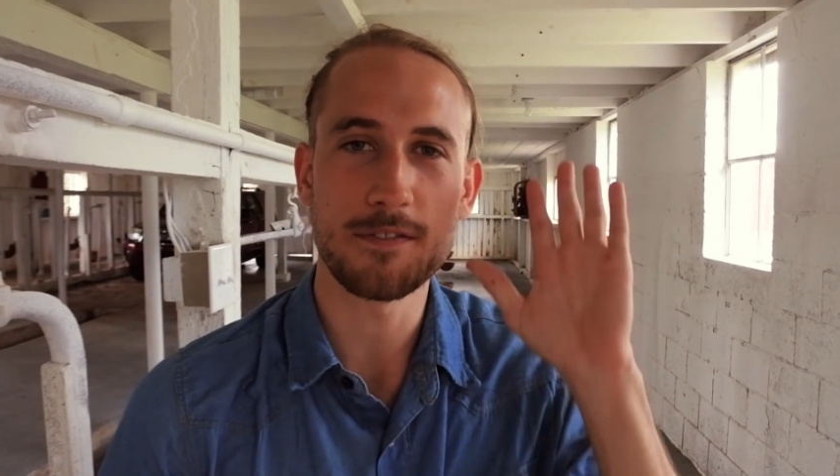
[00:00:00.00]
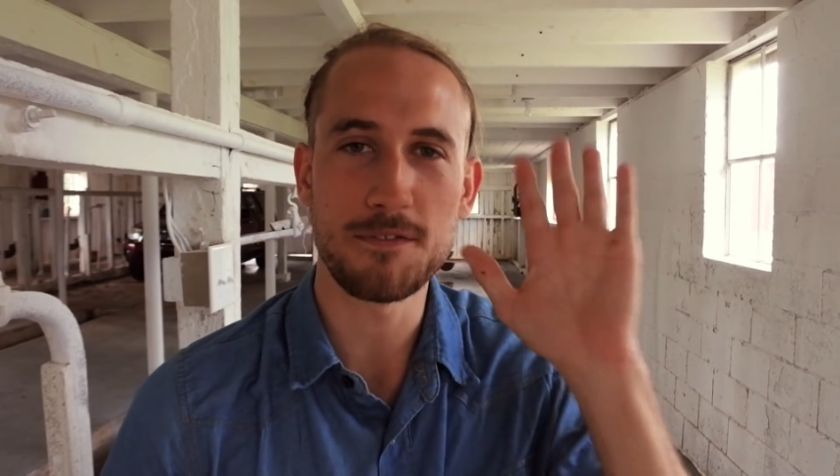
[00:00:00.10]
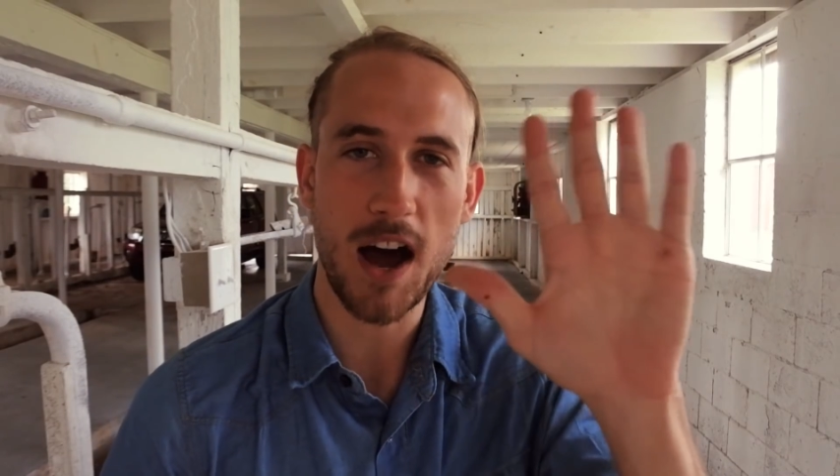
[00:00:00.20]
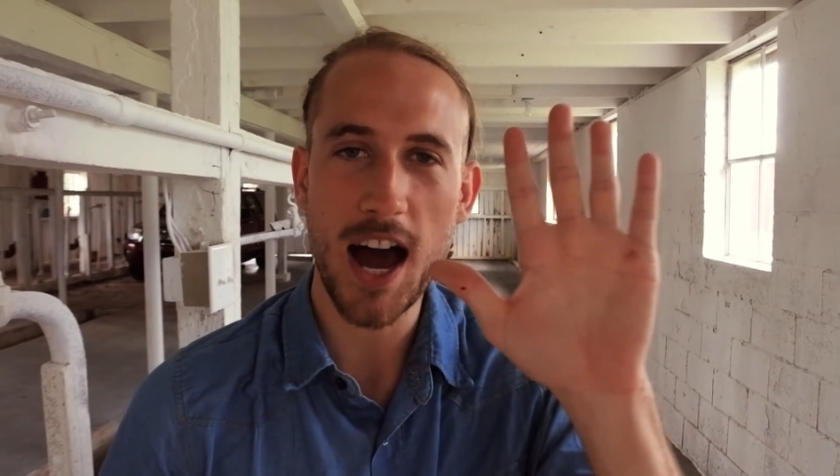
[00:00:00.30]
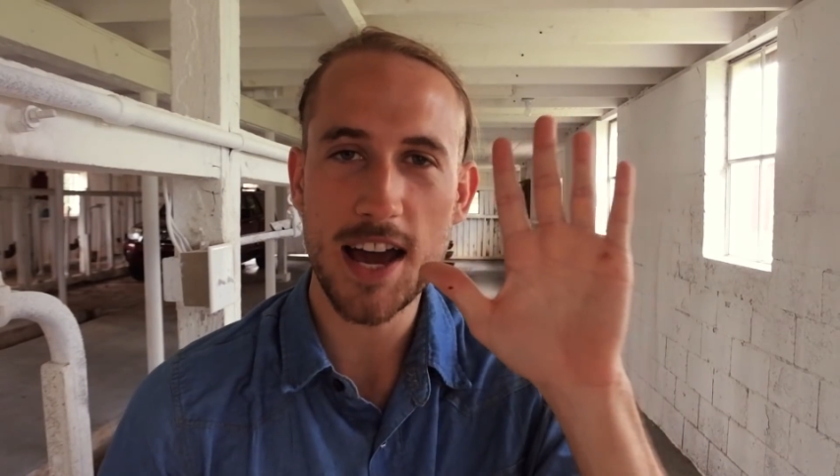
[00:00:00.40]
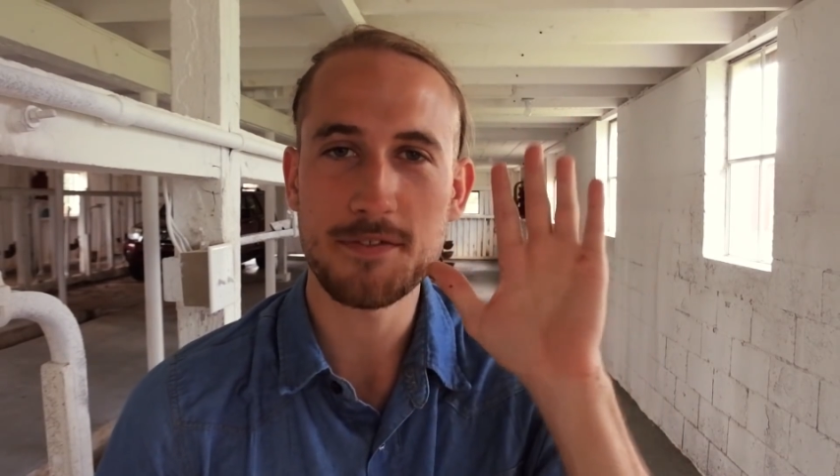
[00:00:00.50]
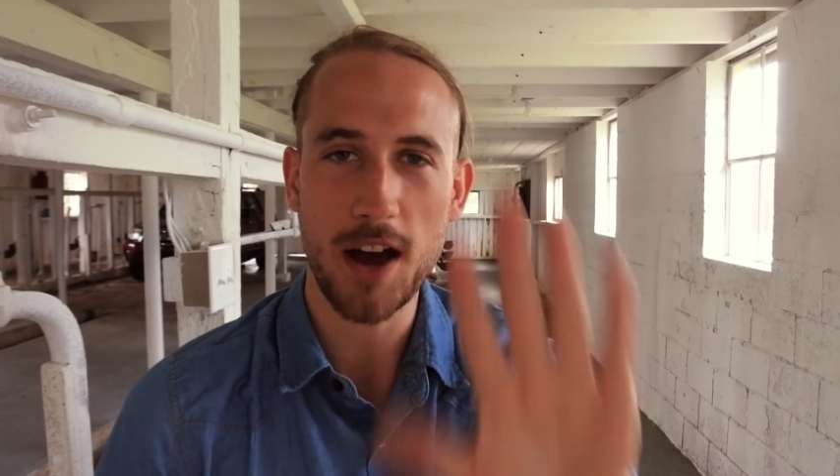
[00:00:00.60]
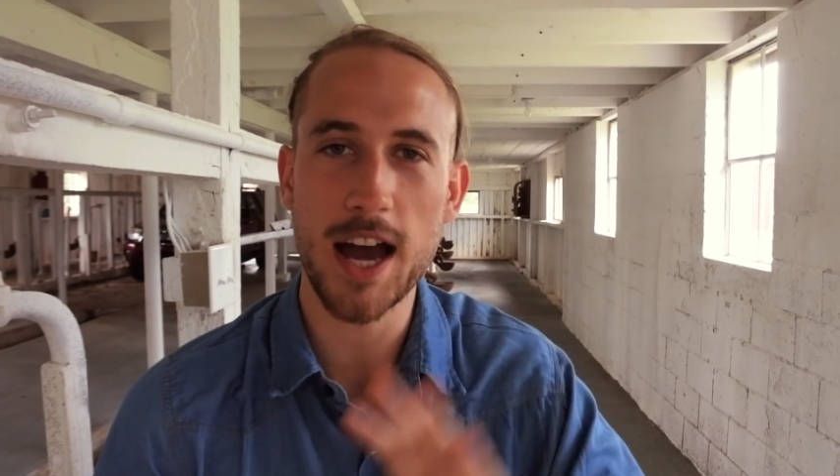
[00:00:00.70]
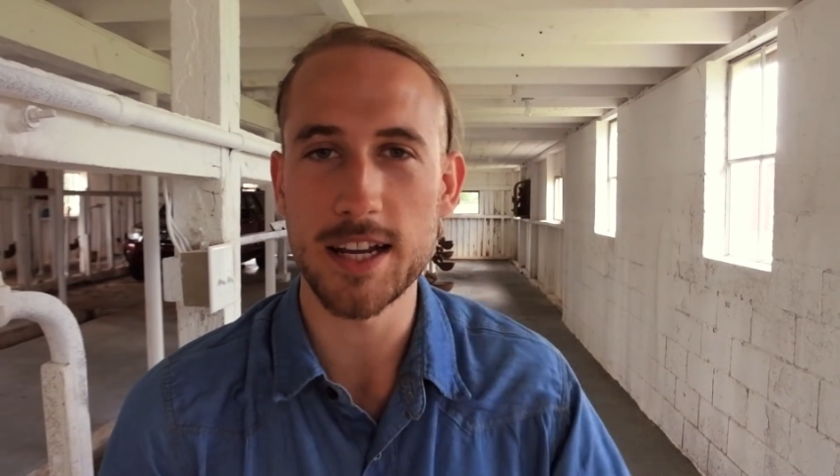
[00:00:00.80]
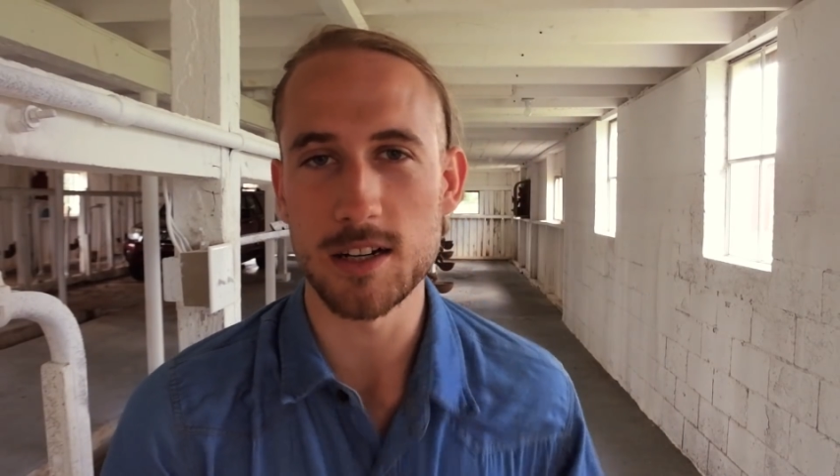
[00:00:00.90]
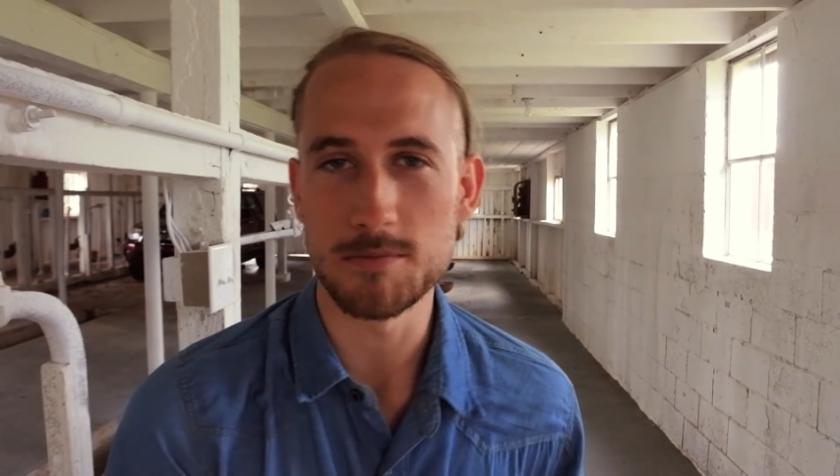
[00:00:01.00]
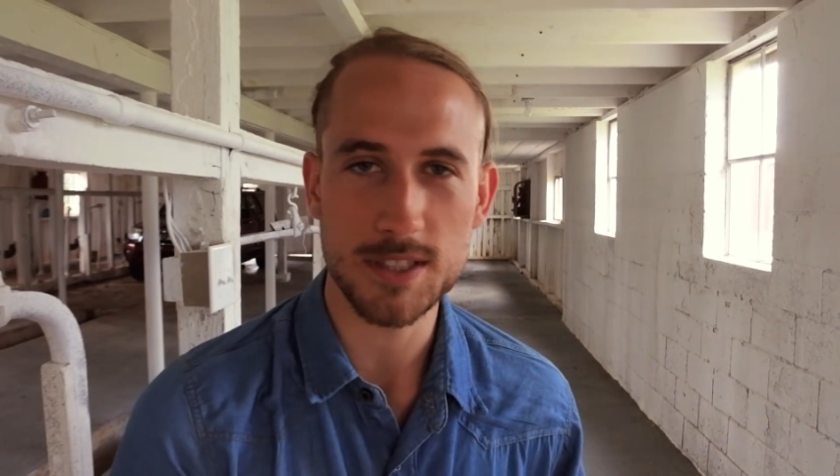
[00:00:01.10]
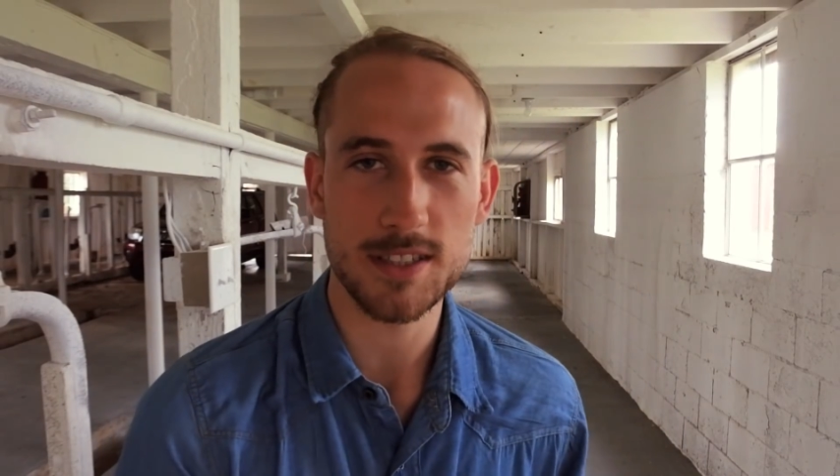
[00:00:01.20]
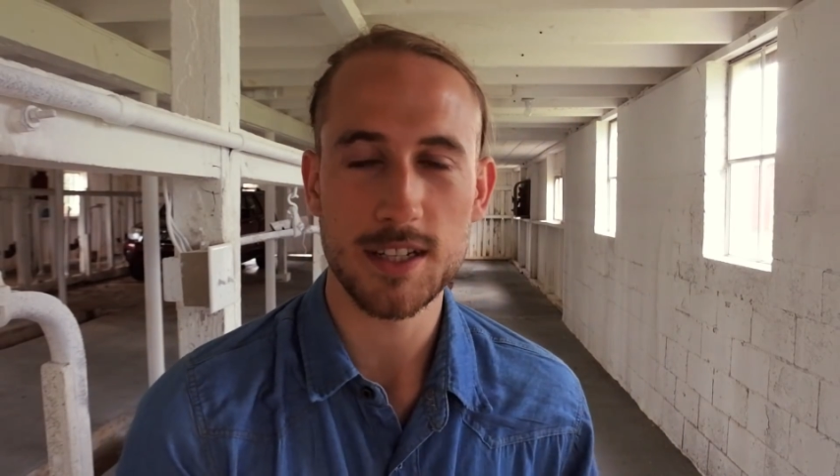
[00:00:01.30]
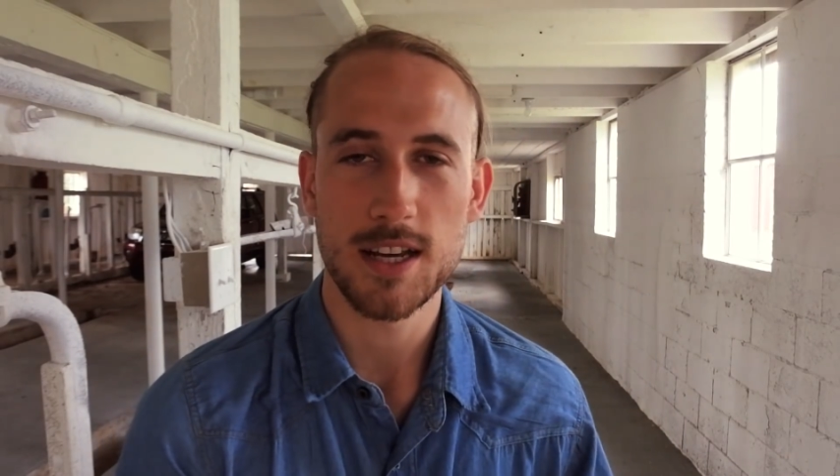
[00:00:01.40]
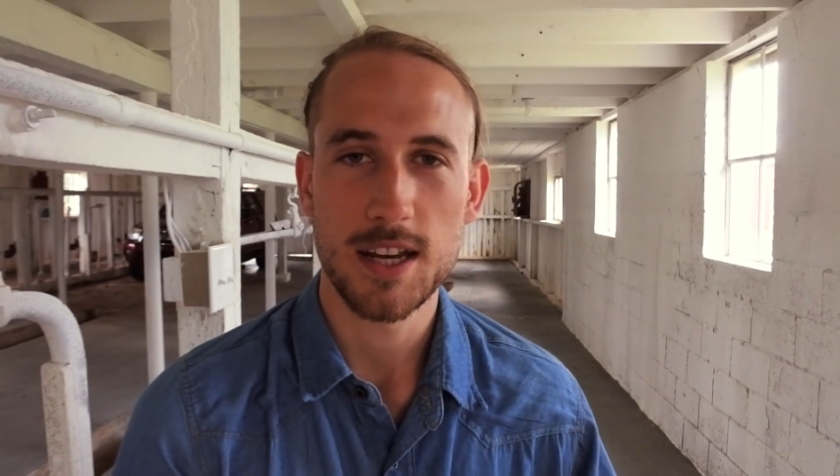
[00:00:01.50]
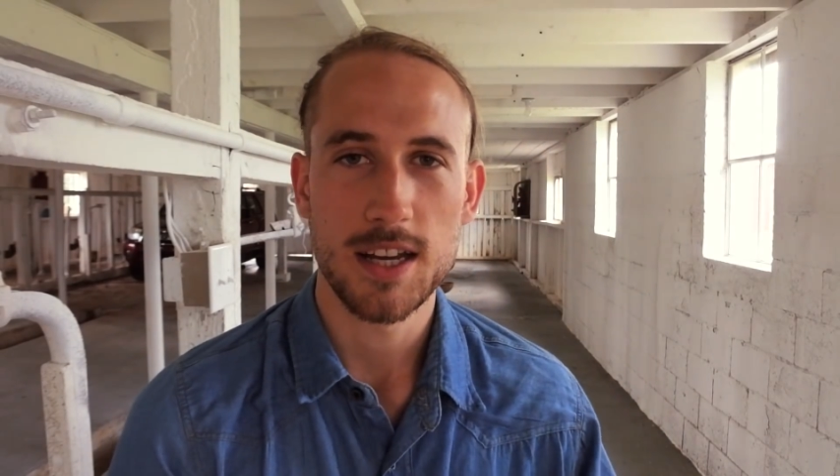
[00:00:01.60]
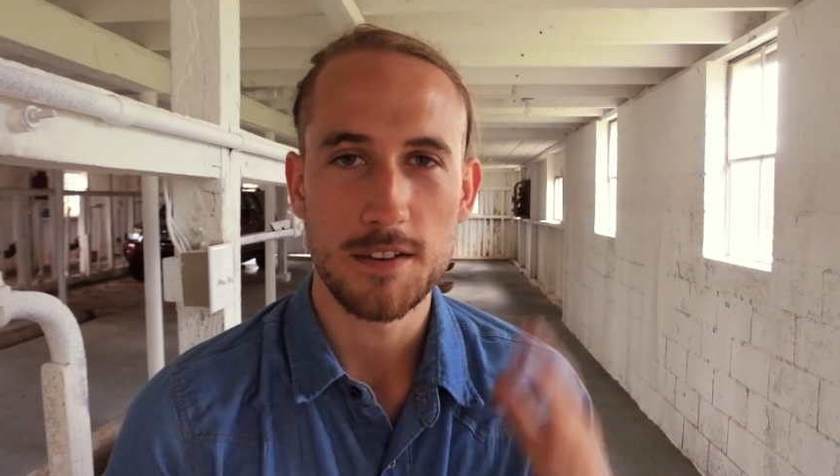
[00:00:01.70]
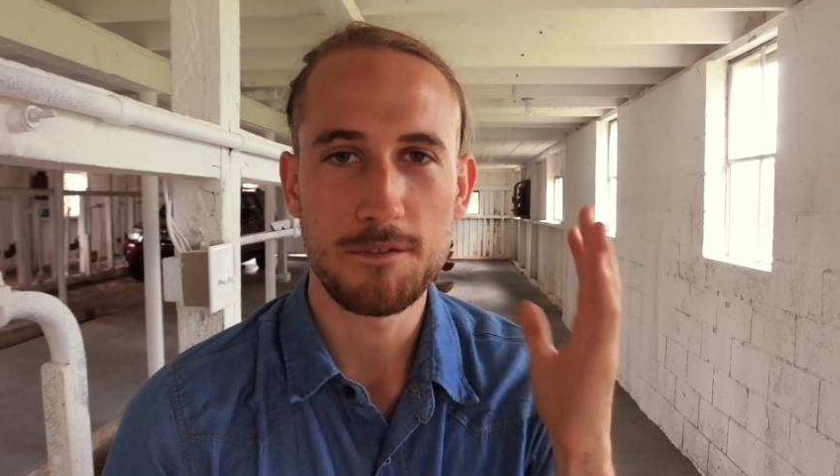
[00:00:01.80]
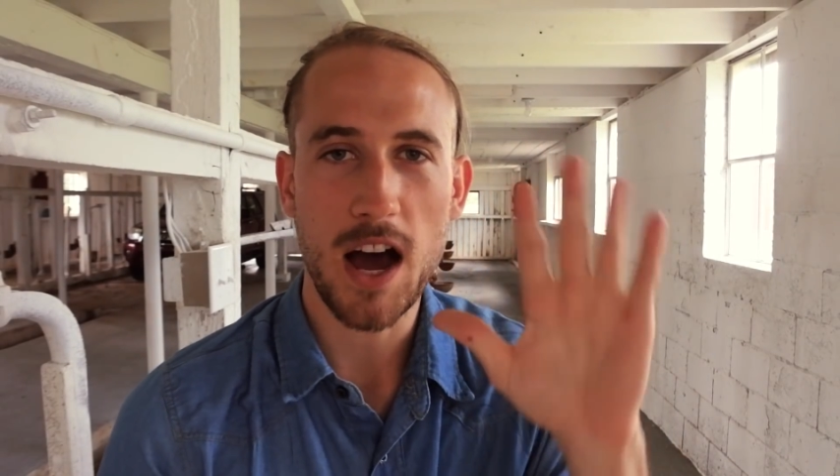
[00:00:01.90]

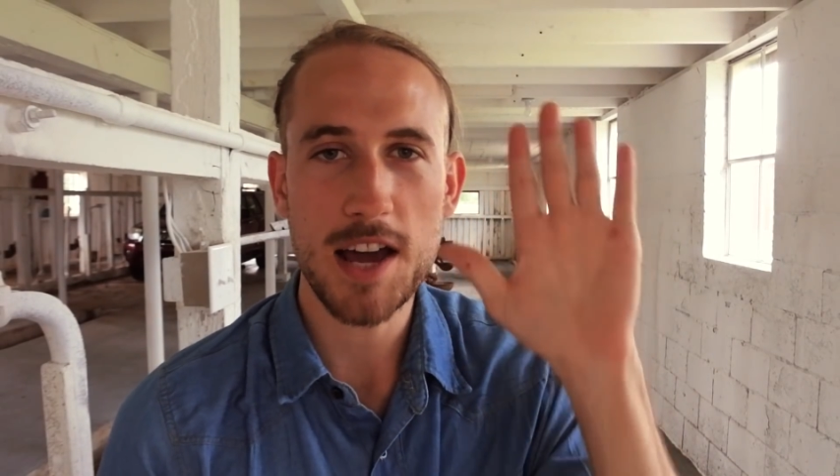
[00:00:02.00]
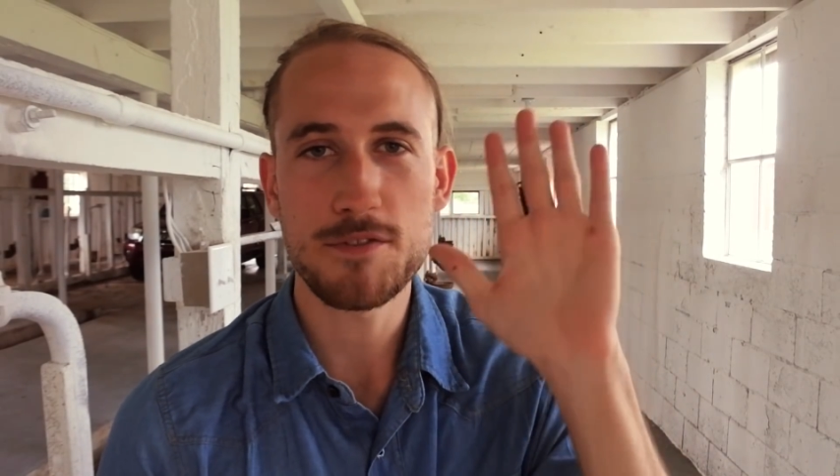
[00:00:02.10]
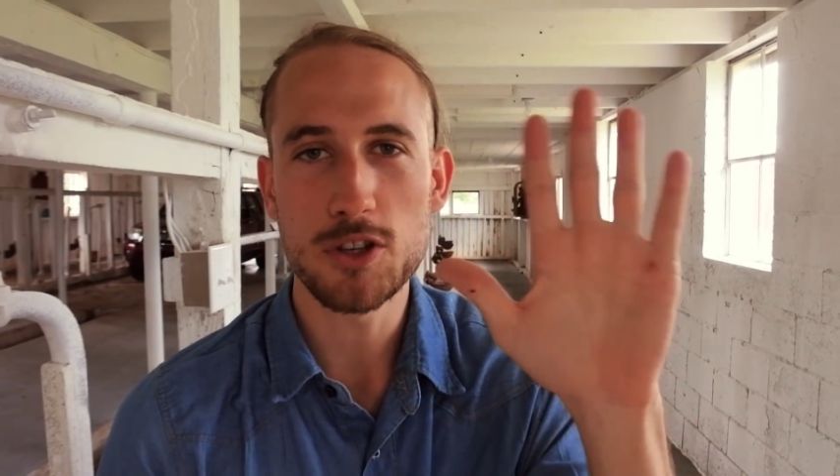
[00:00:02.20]
5